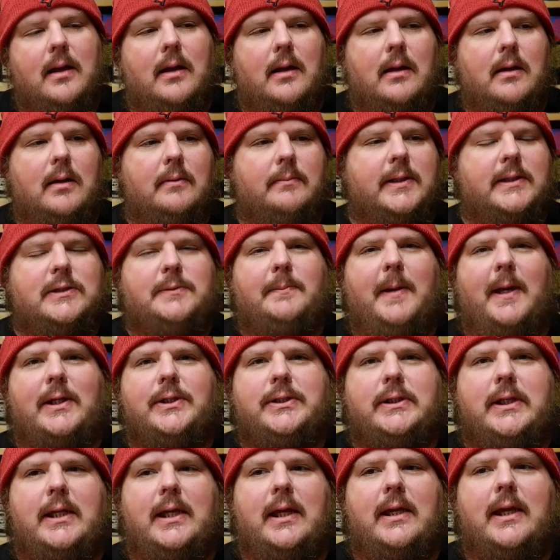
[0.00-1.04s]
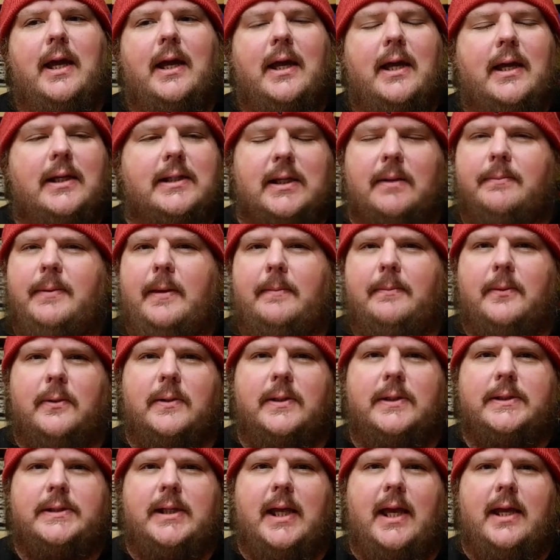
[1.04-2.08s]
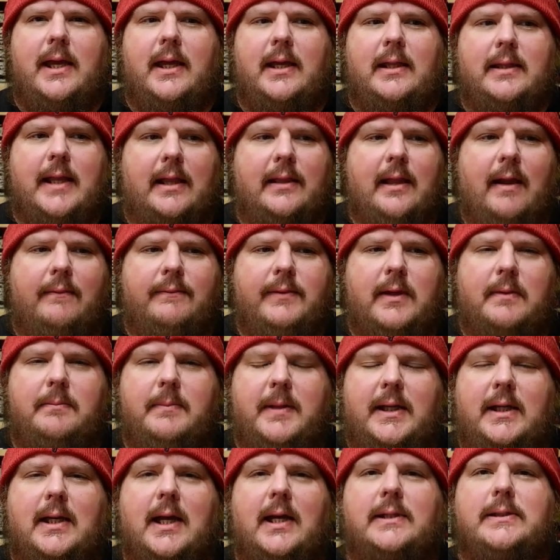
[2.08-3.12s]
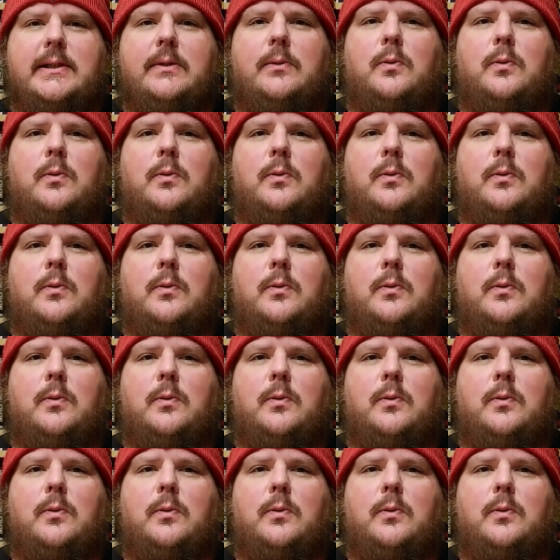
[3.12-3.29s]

Um, especially some people are saying they loved it because